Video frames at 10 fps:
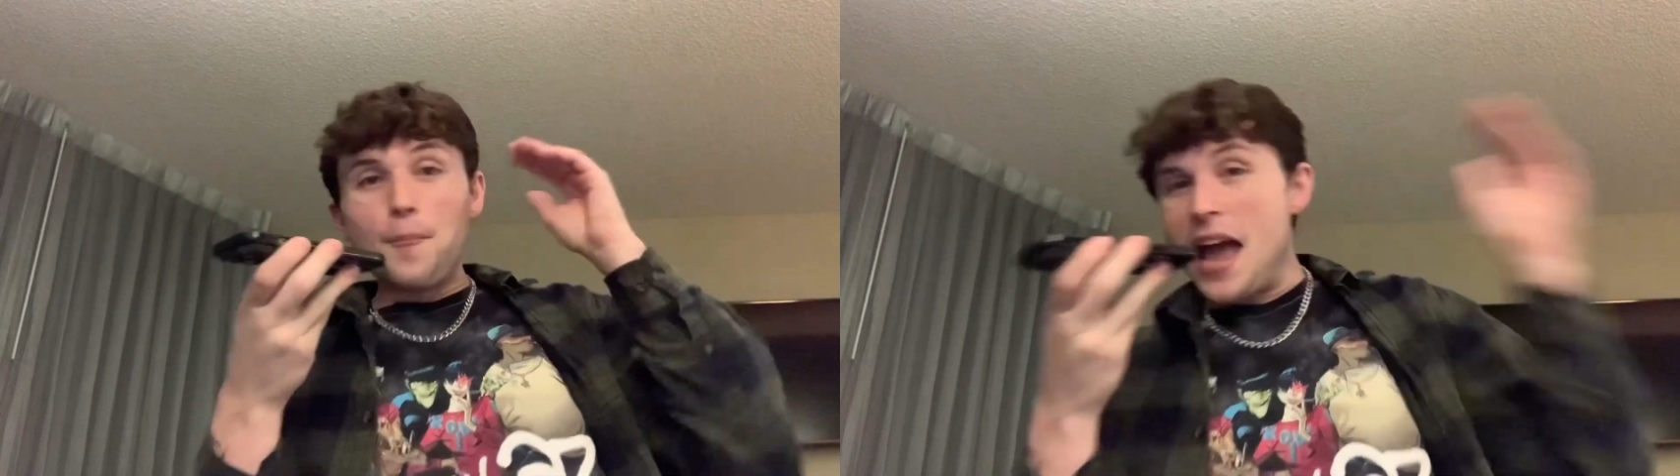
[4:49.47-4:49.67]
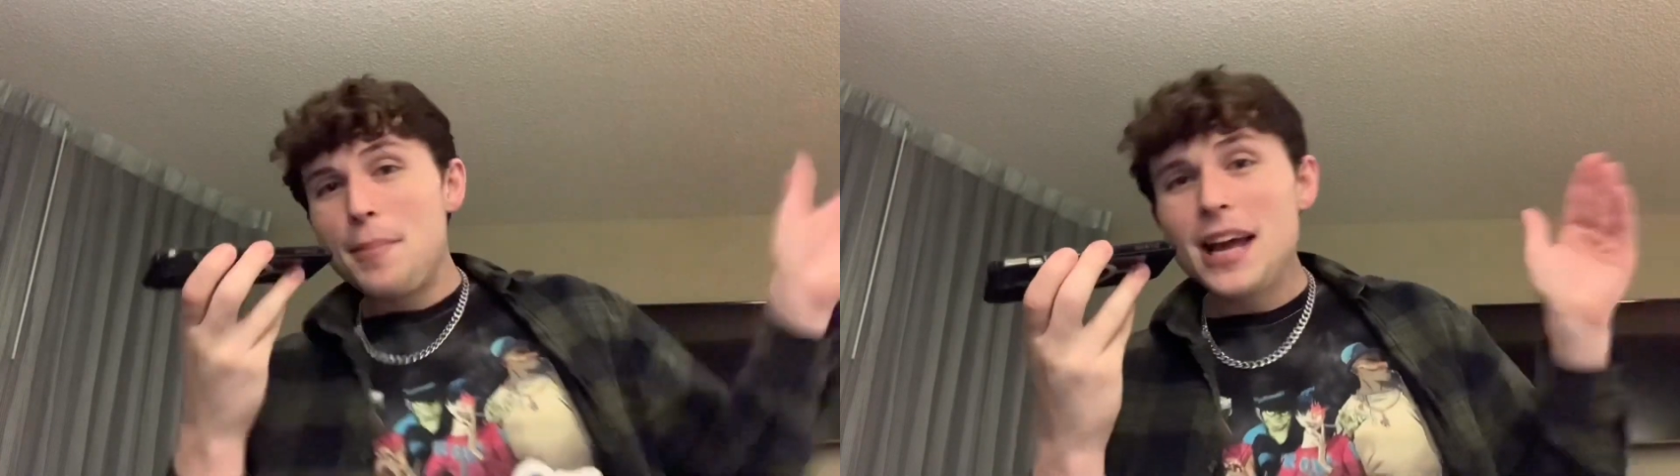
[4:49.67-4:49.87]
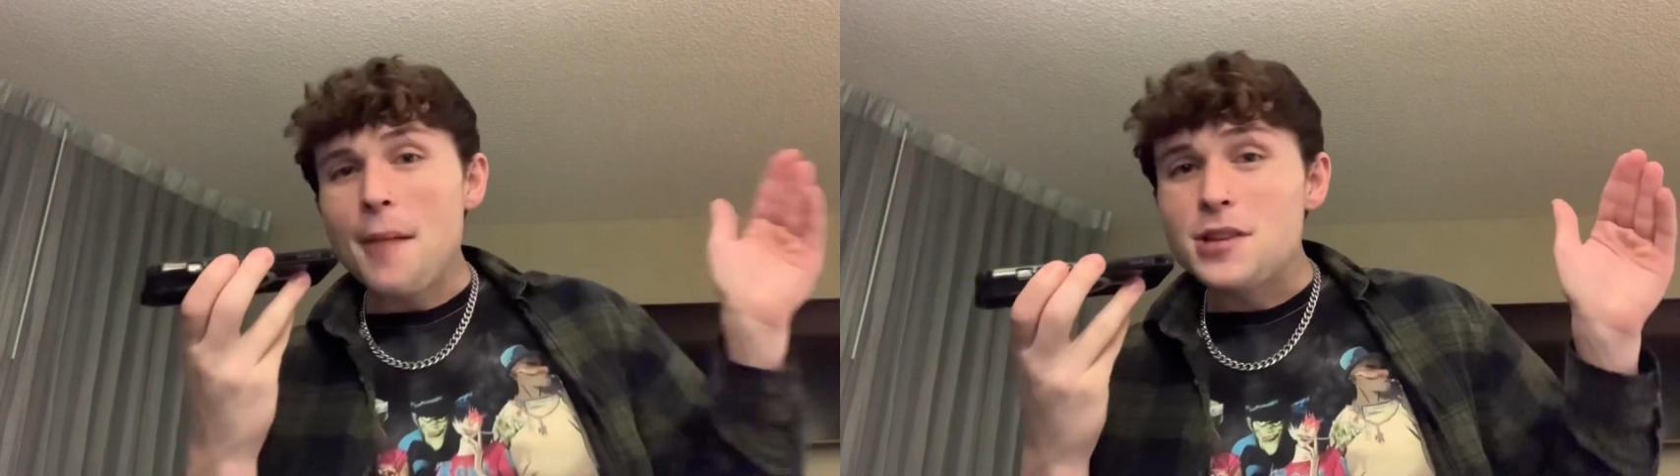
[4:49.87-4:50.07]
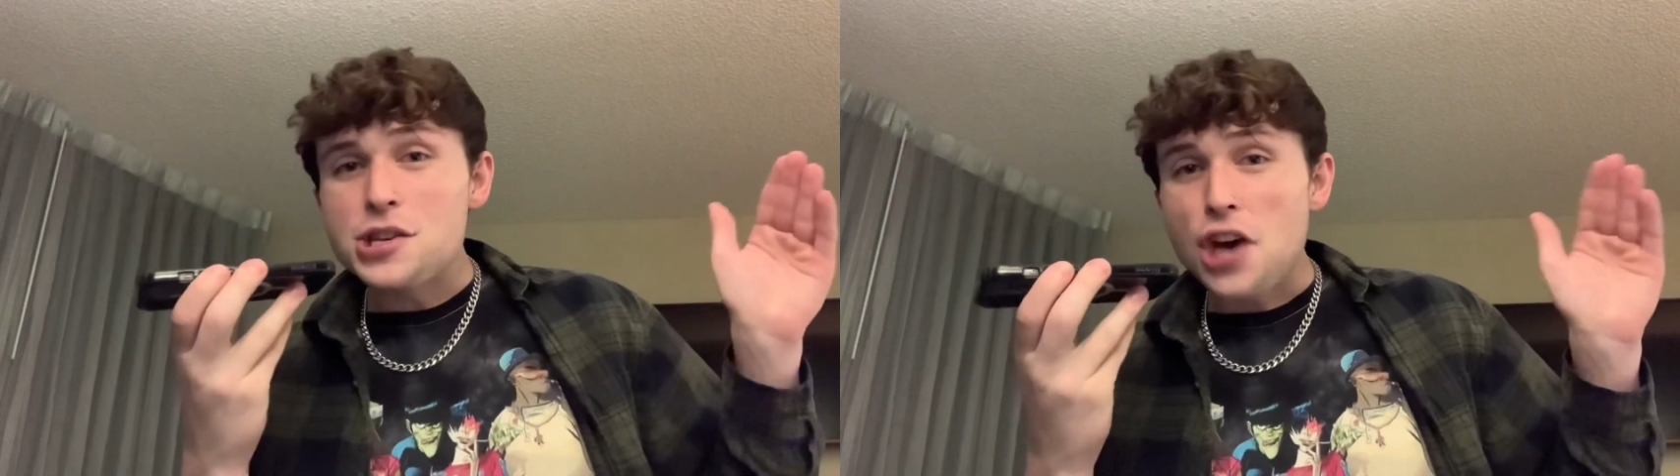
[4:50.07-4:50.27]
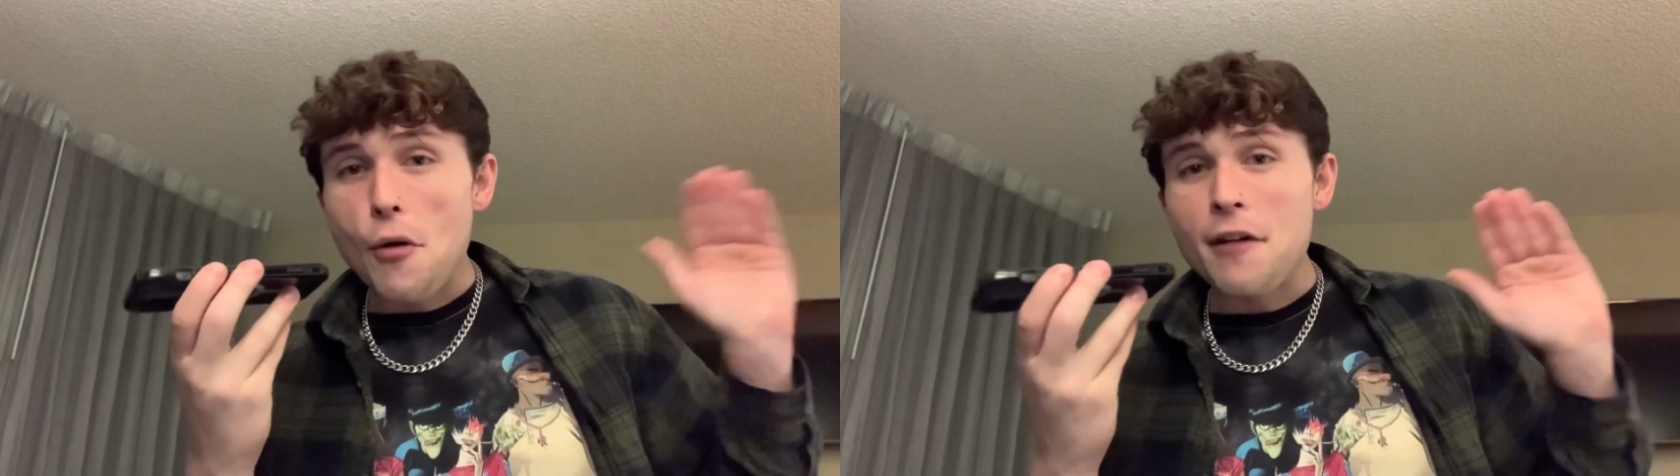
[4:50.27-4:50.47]
Maybe I'm
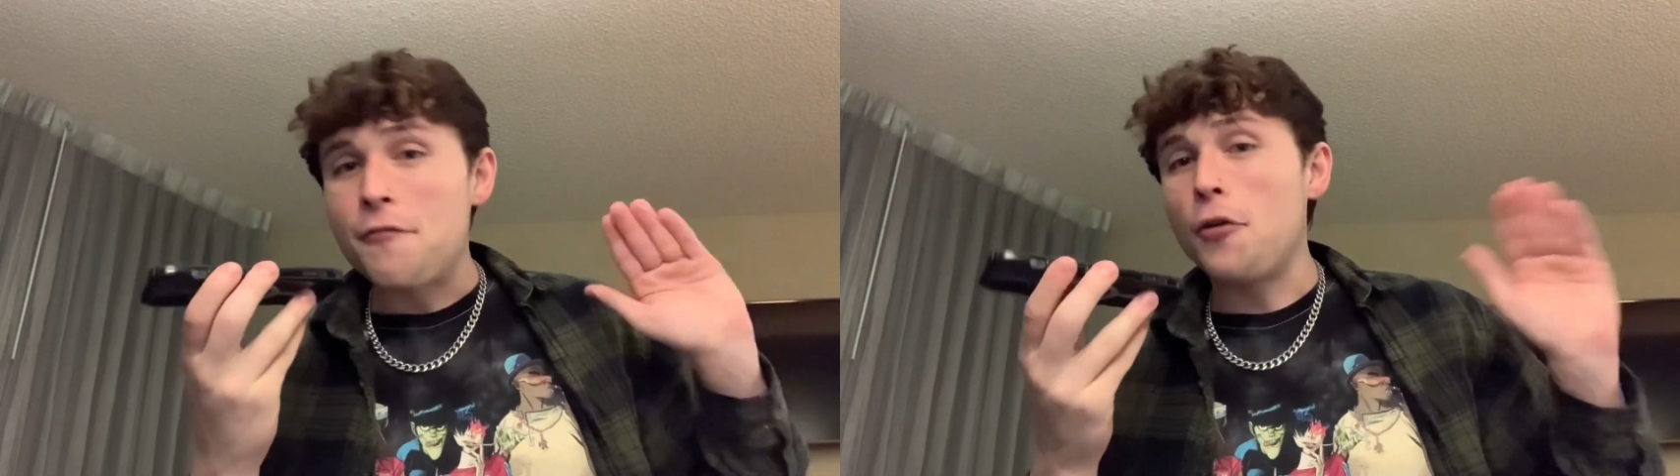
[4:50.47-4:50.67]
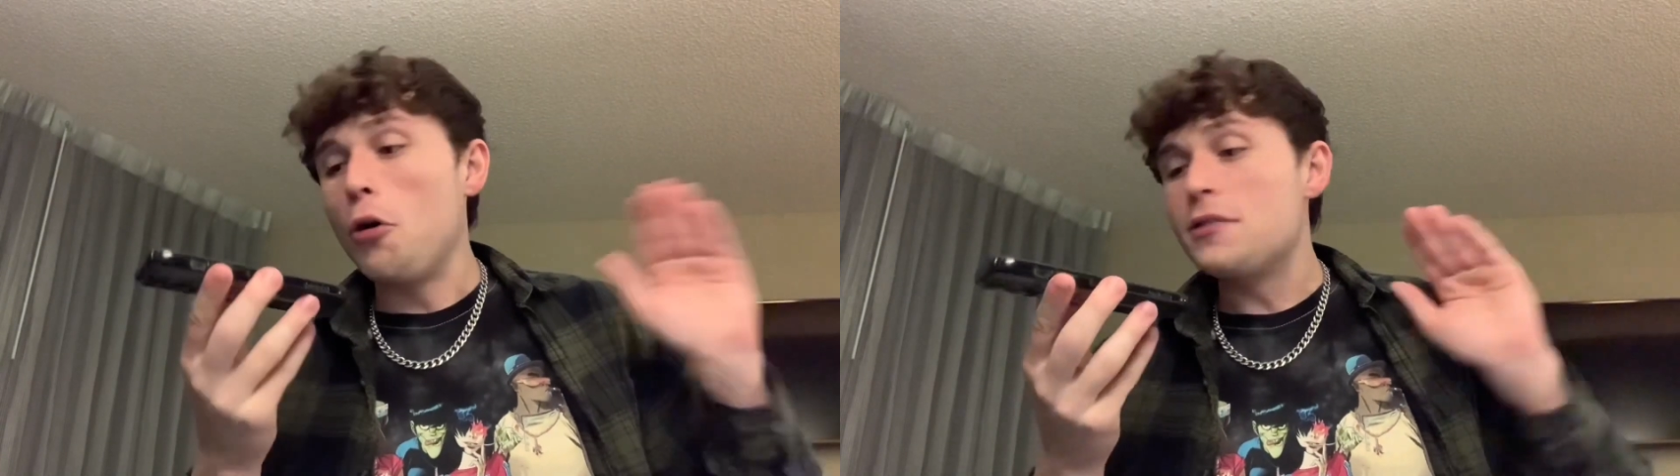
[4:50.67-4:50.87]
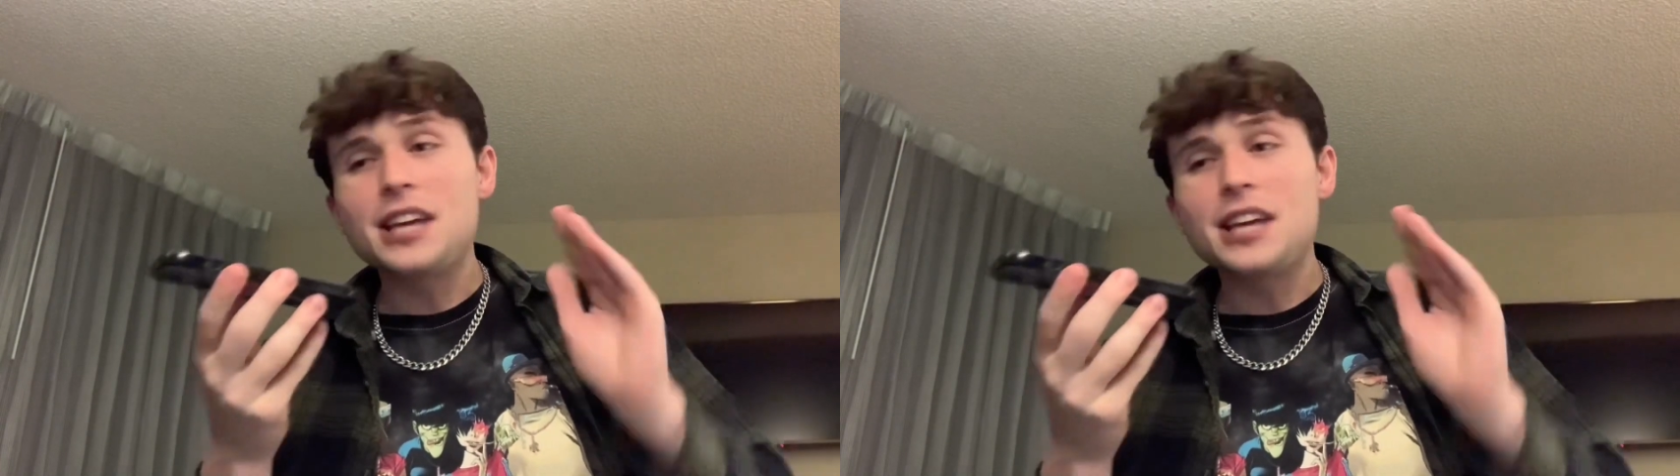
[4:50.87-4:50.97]
just going full